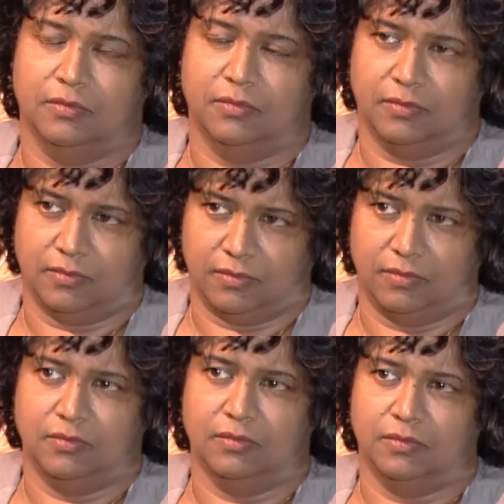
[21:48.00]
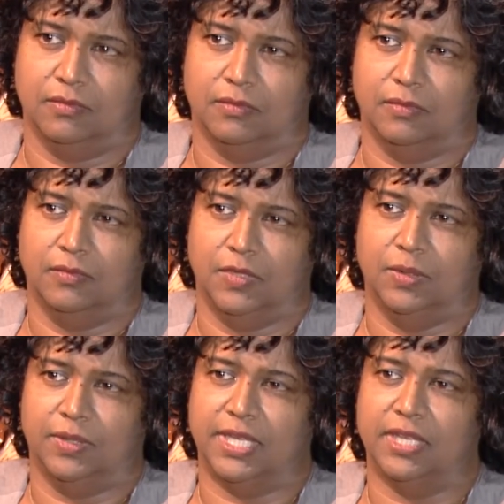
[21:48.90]

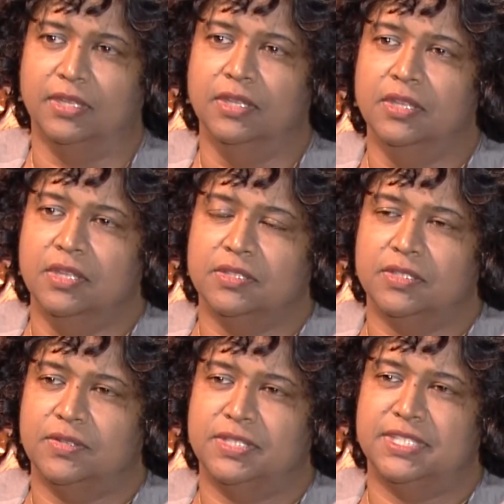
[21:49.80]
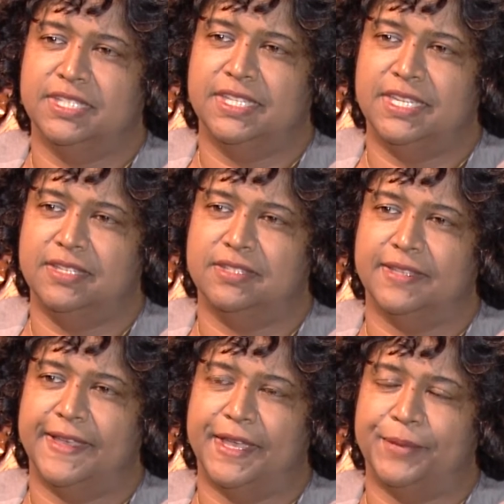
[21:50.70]
Okay. So, Sister Denise,
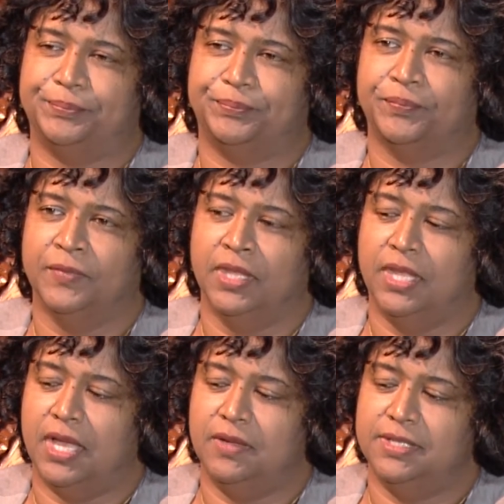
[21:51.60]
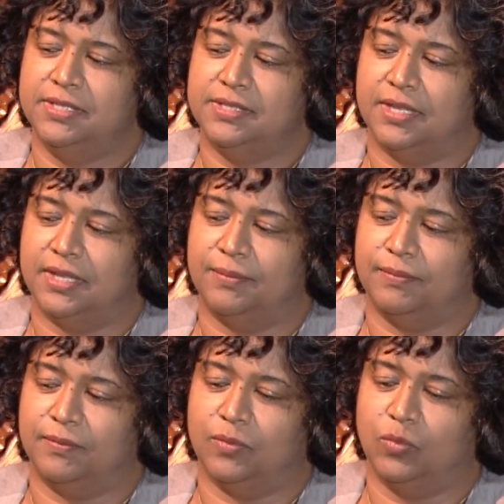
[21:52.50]
how does
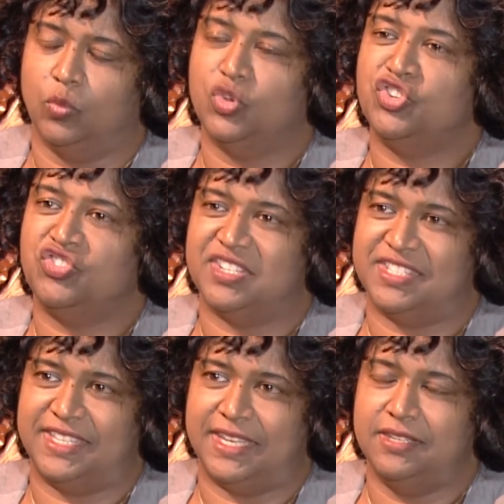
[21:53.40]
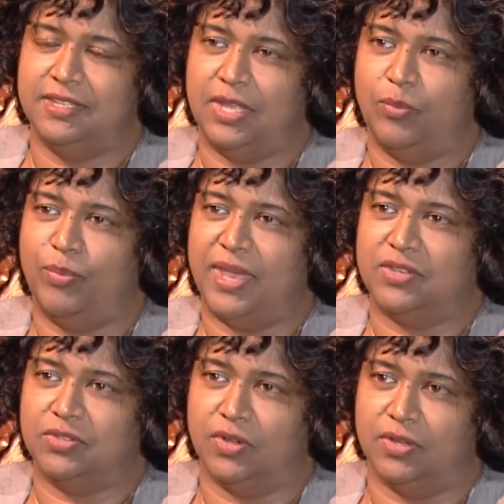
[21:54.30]
what you just said
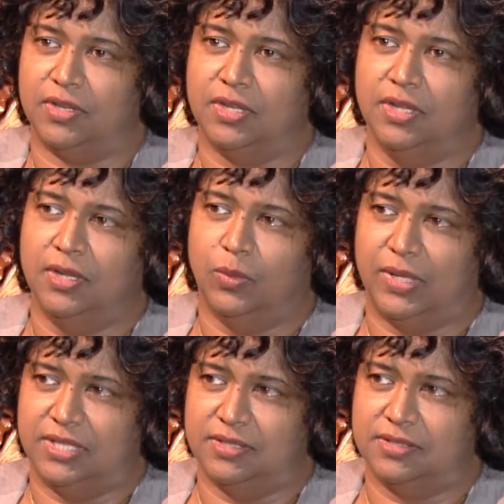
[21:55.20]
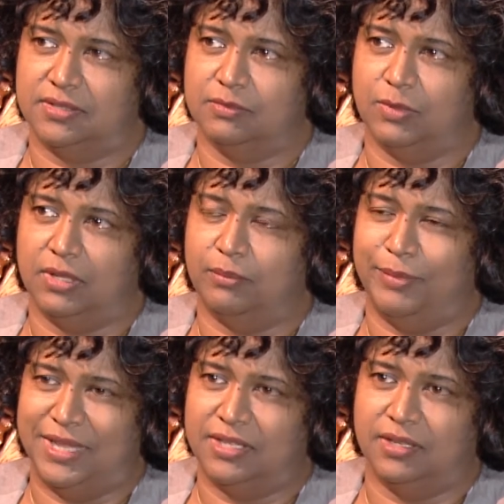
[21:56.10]
impact on one's, well,
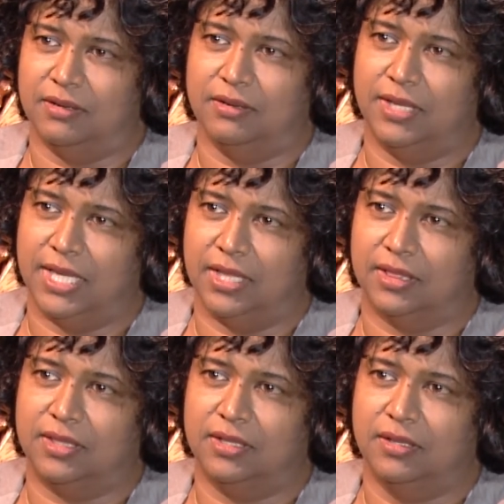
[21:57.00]
mental health?